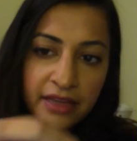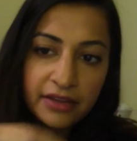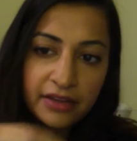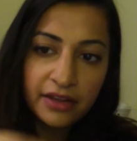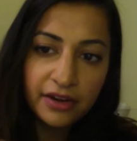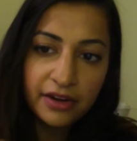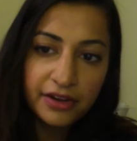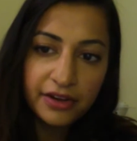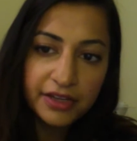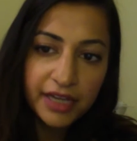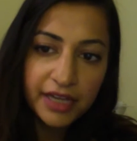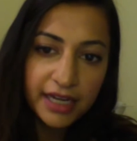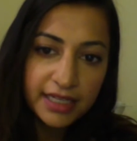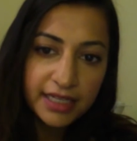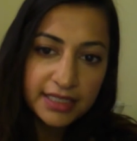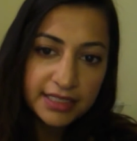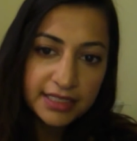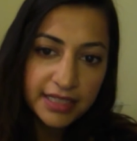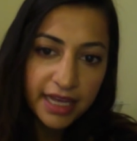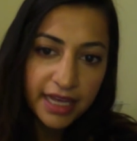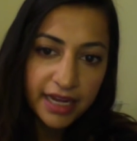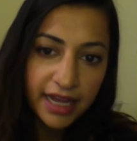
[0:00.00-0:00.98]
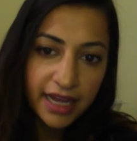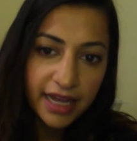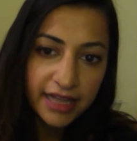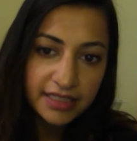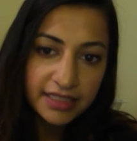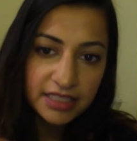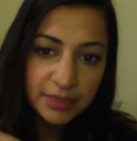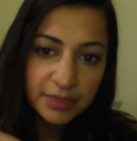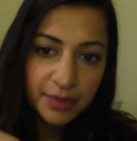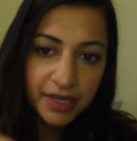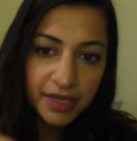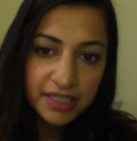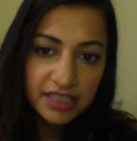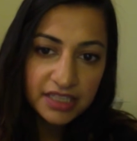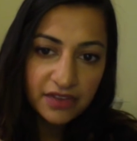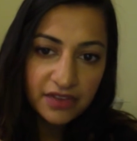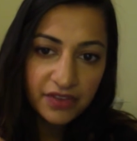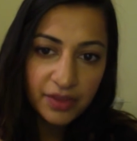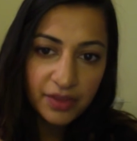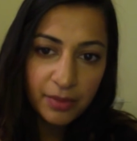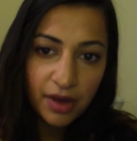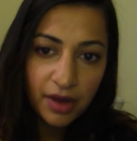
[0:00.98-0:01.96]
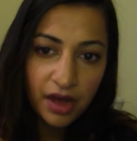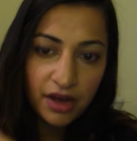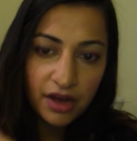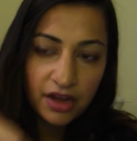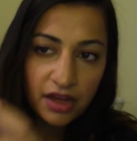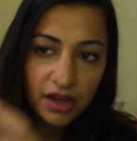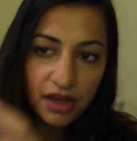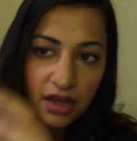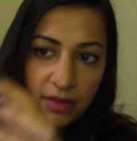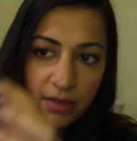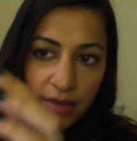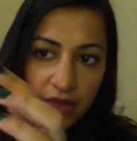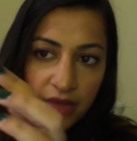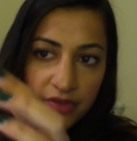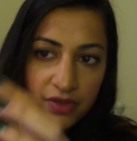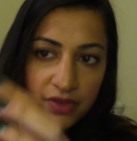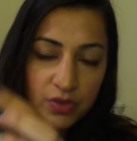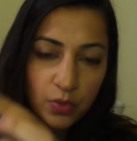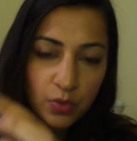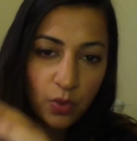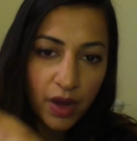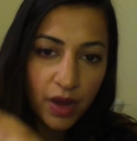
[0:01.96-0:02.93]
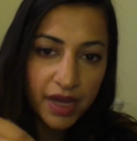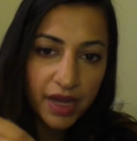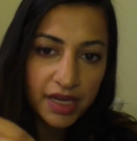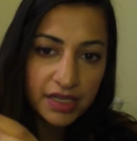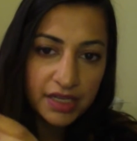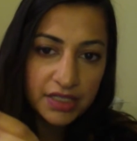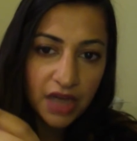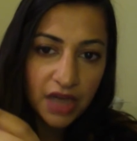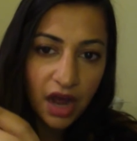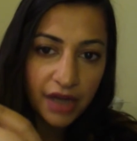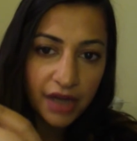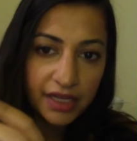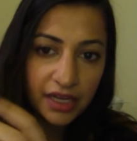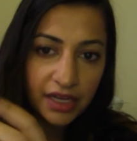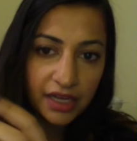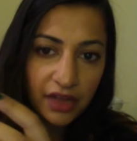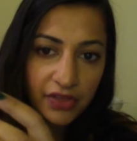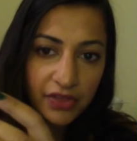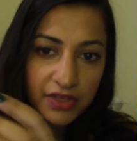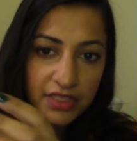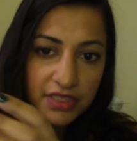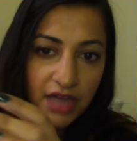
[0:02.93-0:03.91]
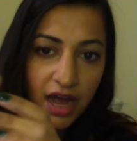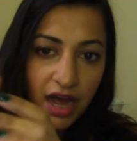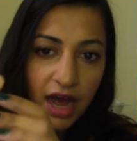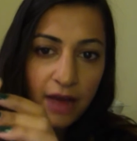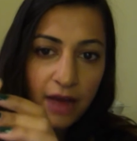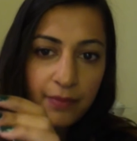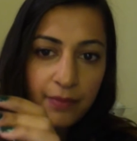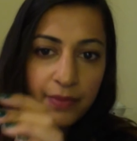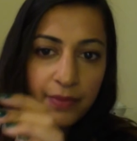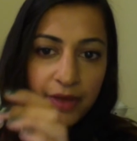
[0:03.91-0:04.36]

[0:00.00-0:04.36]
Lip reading: you kind of see it. It has this pink stuff on the bottom and this white tonic on the top.